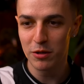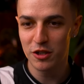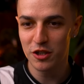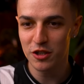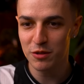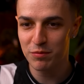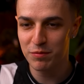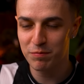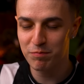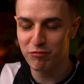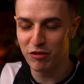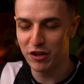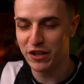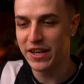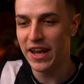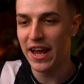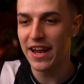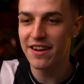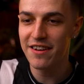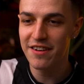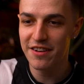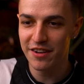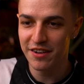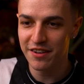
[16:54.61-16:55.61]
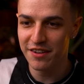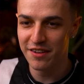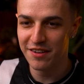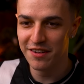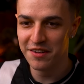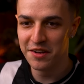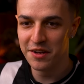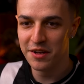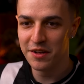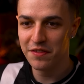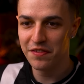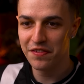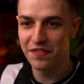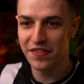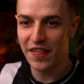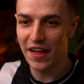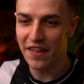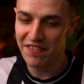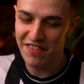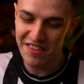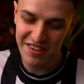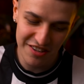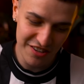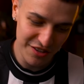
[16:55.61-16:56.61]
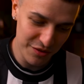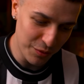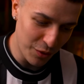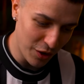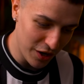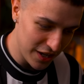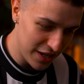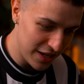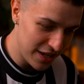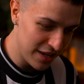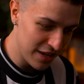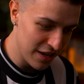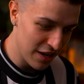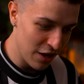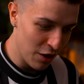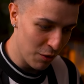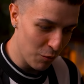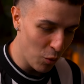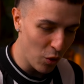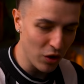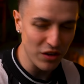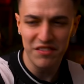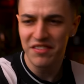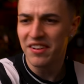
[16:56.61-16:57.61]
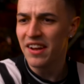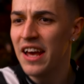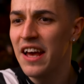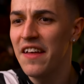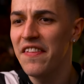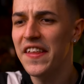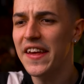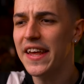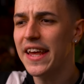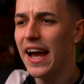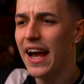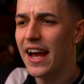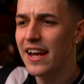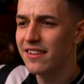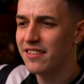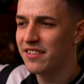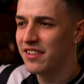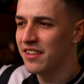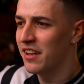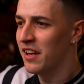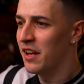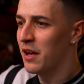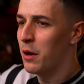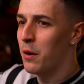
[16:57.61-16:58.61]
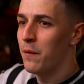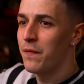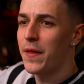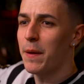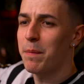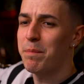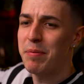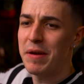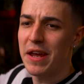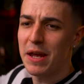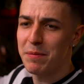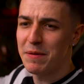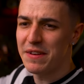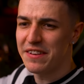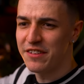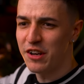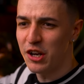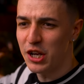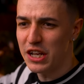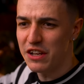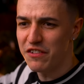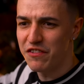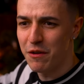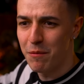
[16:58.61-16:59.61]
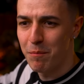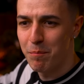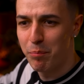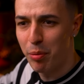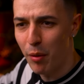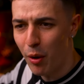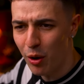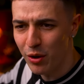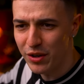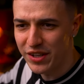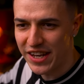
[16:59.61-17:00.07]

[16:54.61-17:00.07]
just pretending that this is what he wants. The guys the baby's not even born